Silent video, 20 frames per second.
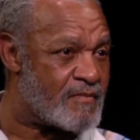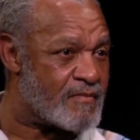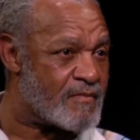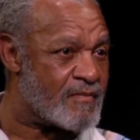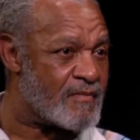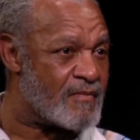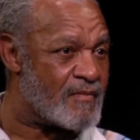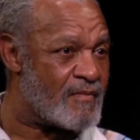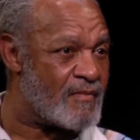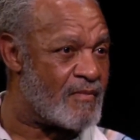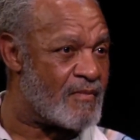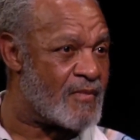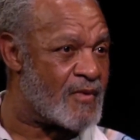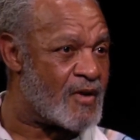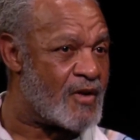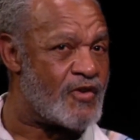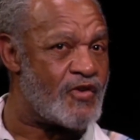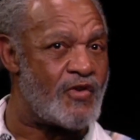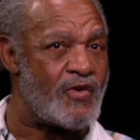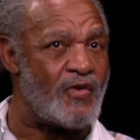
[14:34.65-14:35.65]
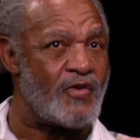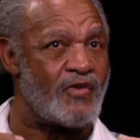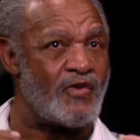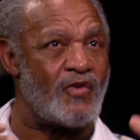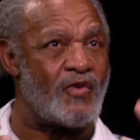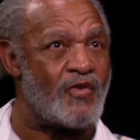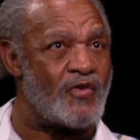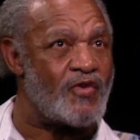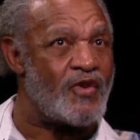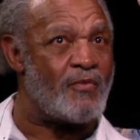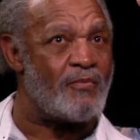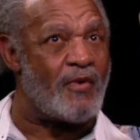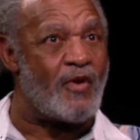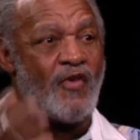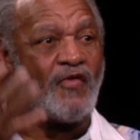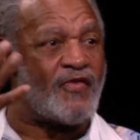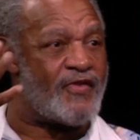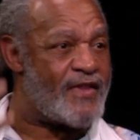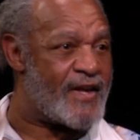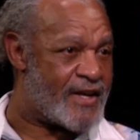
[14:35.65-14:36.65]
Right. Because you you you're
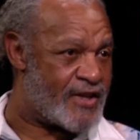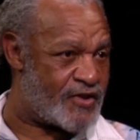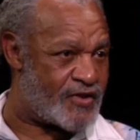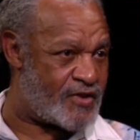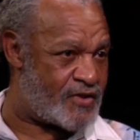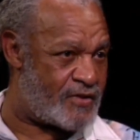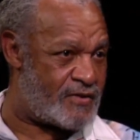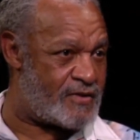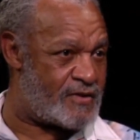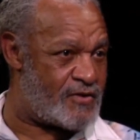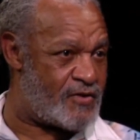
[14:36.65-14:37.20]
both this.